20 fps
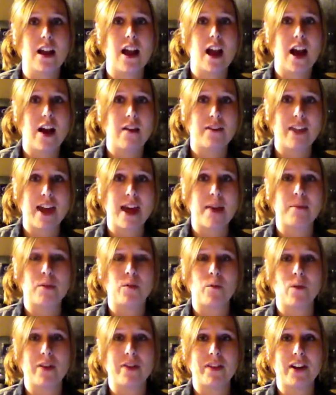of them
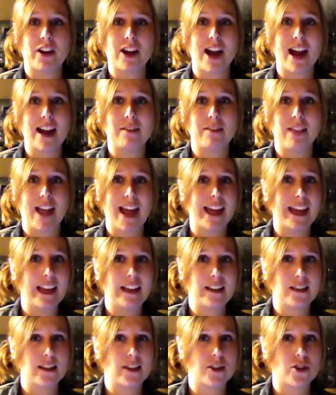and what they're kind of like
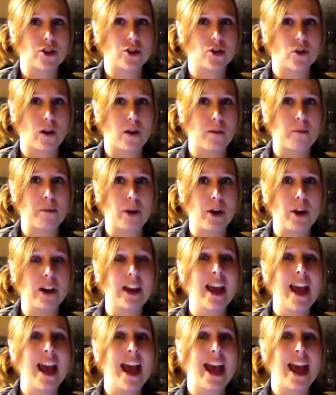in such a short book.